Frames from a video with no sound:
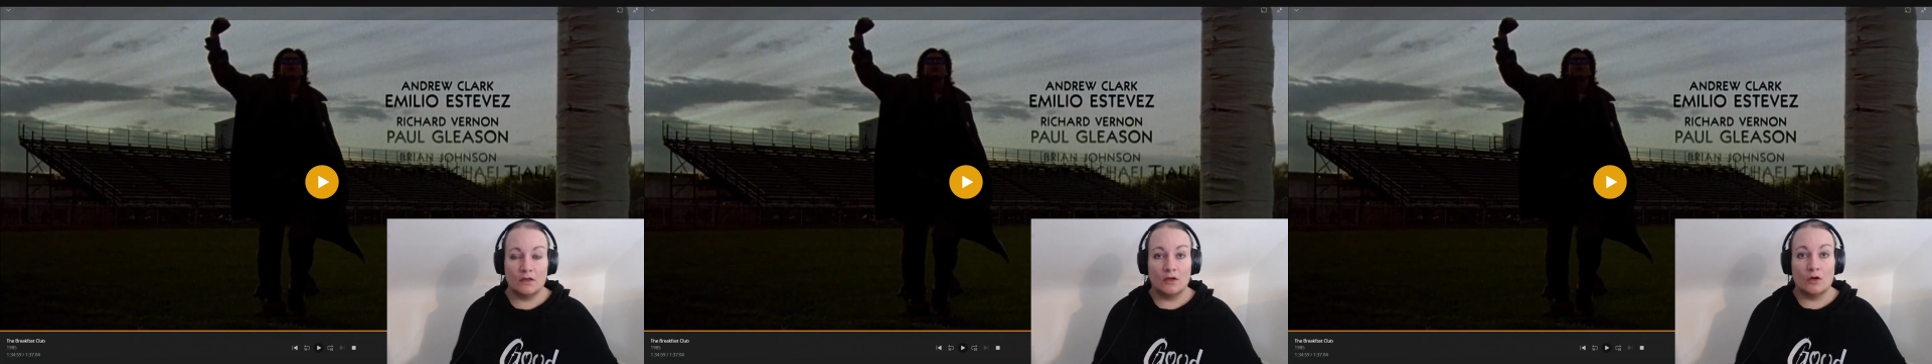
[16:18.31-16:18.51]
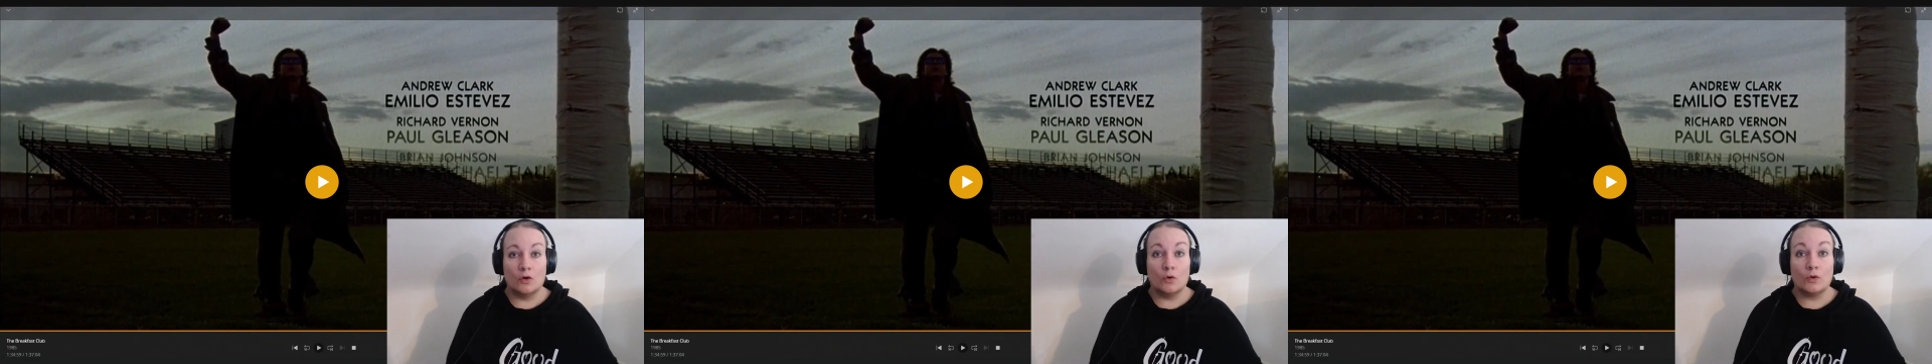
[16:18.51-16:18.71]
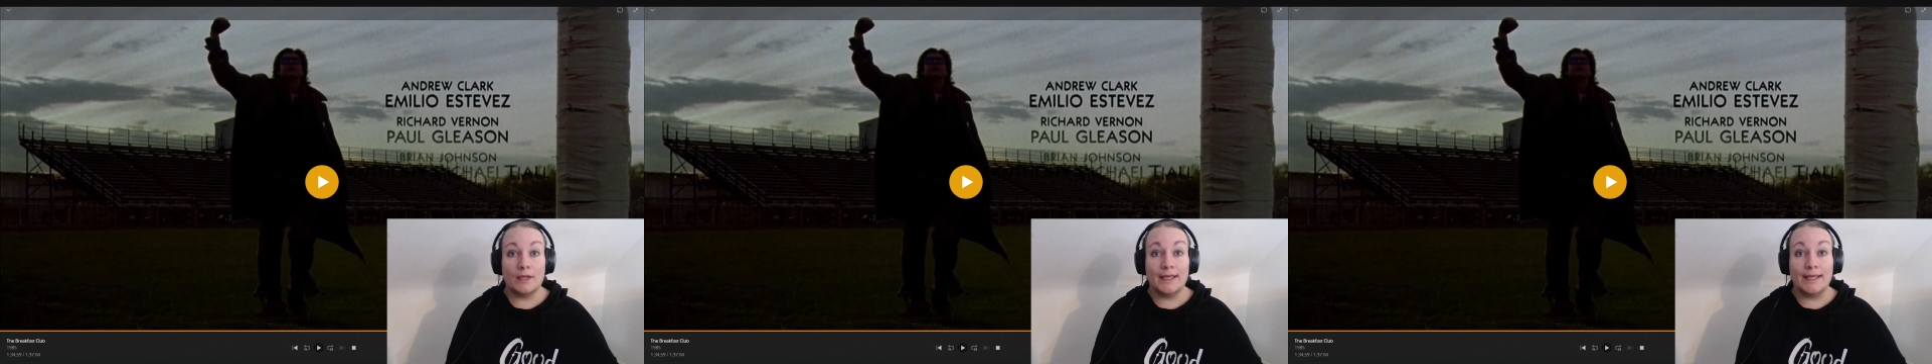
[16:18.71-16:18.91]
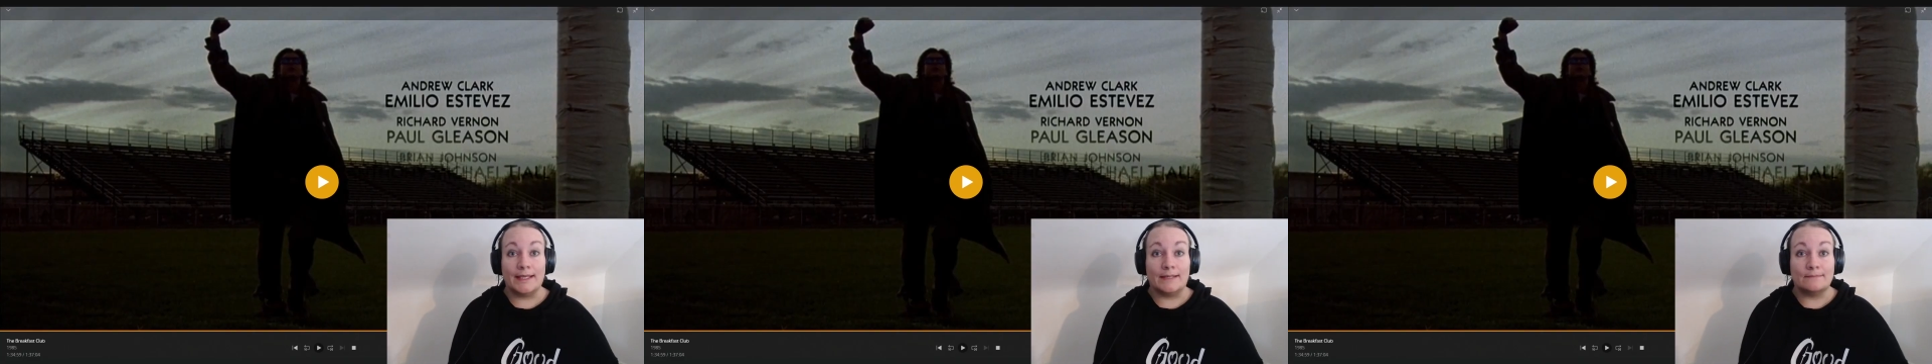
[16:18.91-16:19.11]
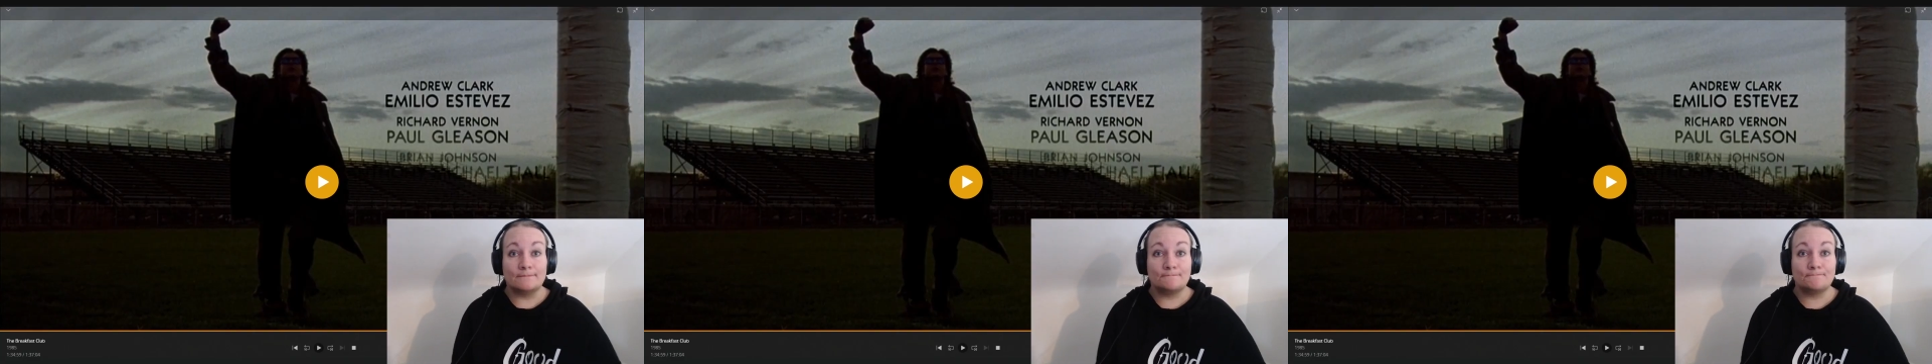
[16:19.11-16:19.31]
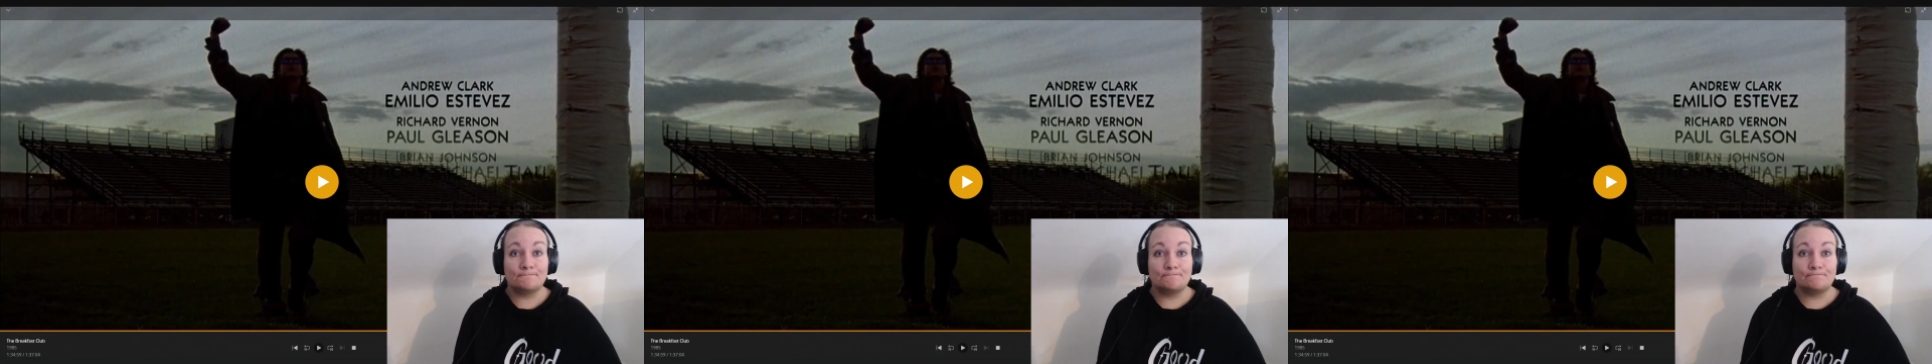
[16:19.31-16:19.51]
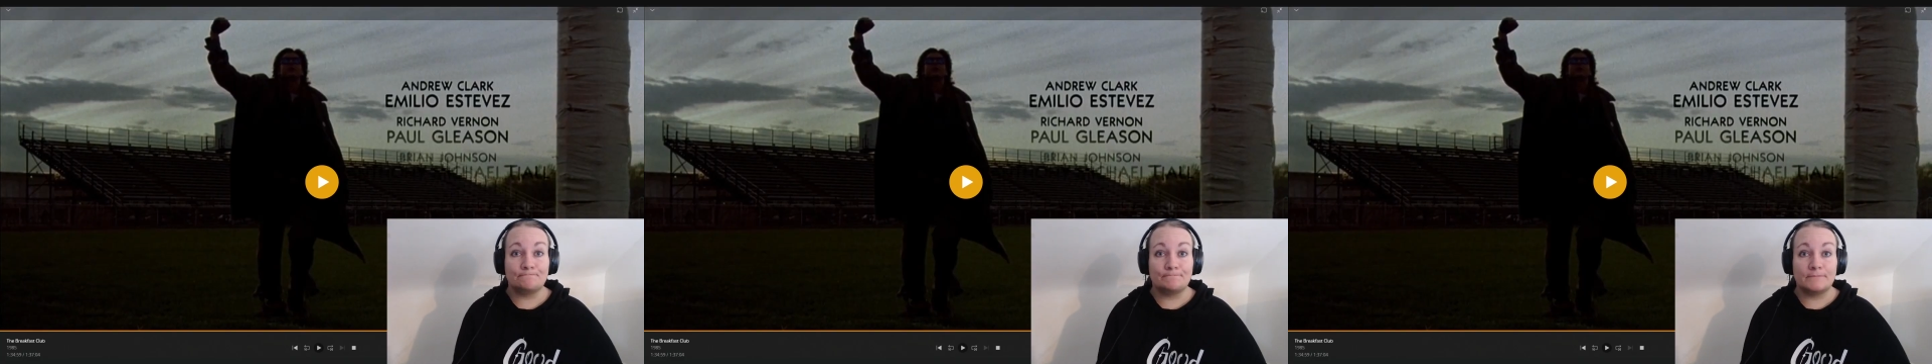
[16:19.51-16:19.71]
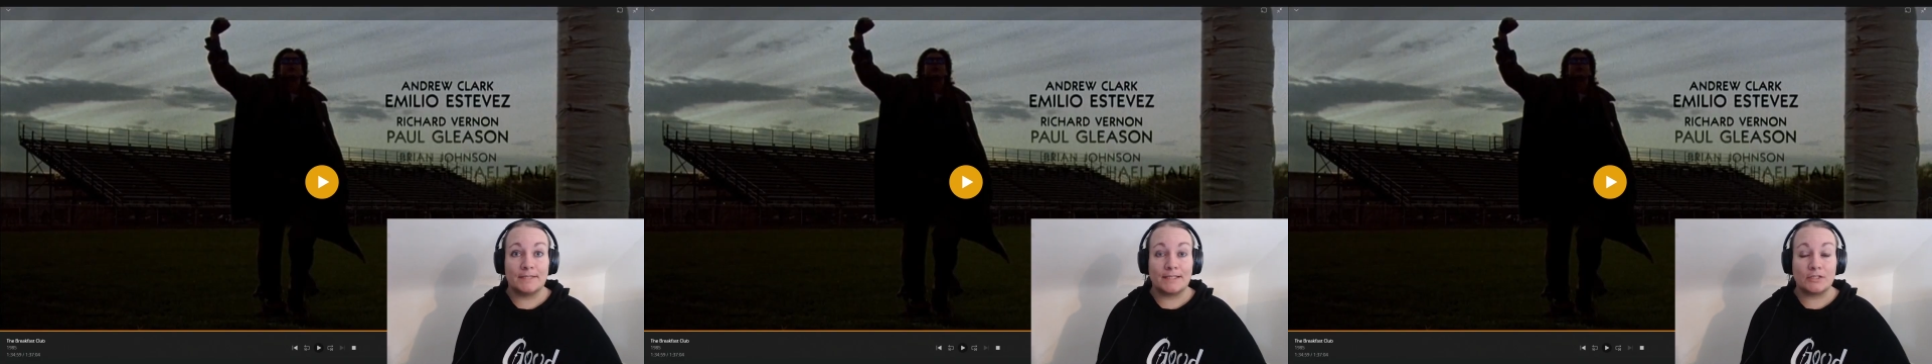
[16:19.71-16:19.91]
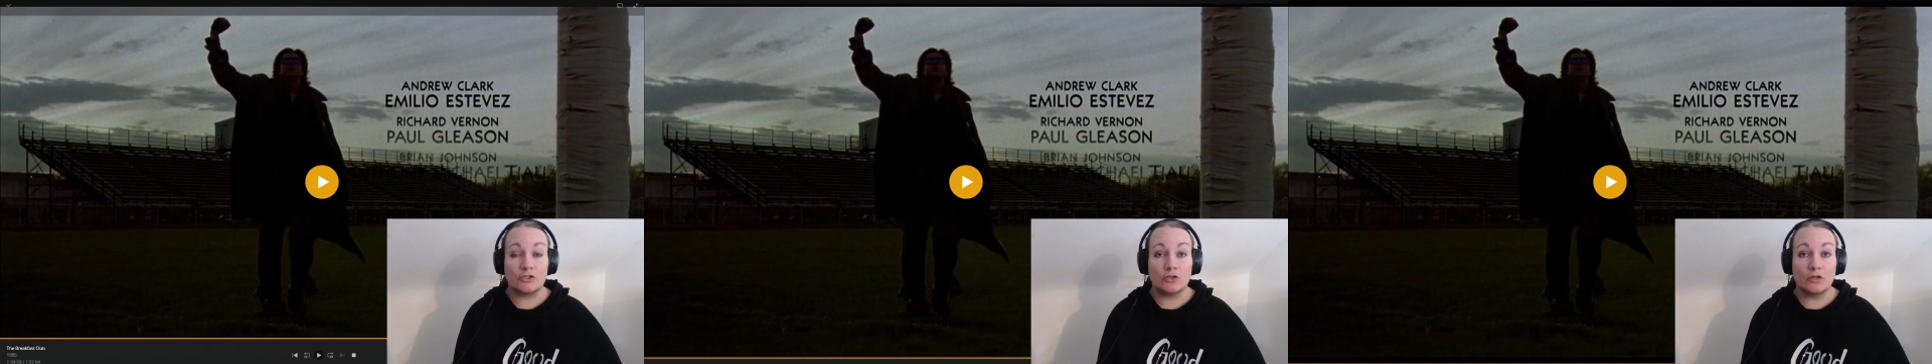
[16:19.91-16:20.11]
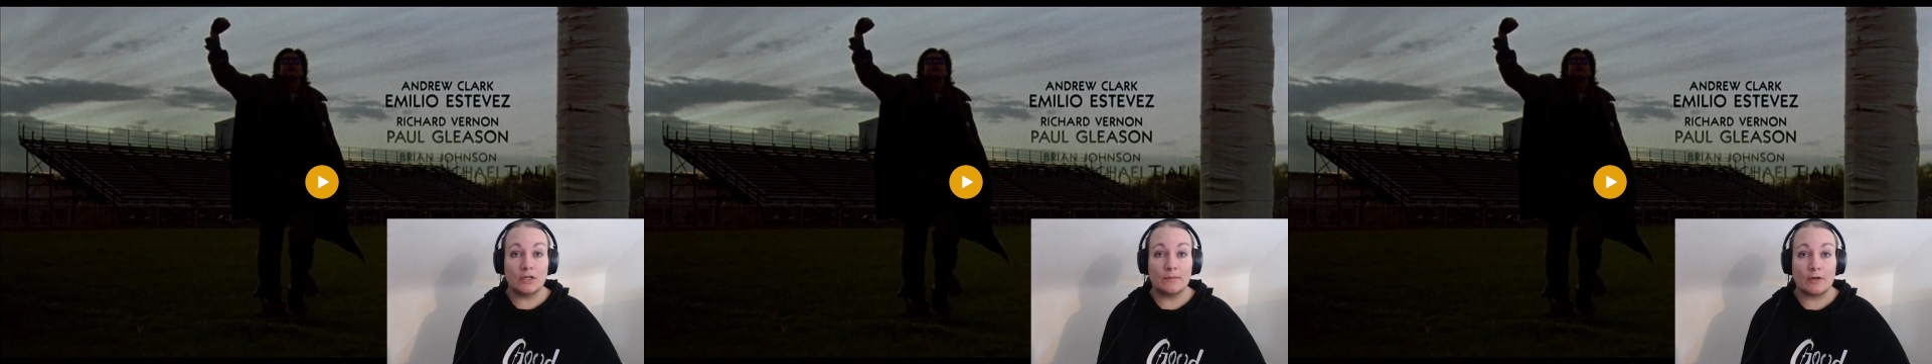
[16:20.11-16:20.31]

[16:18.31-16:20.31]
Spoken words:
Okay. Let's talk about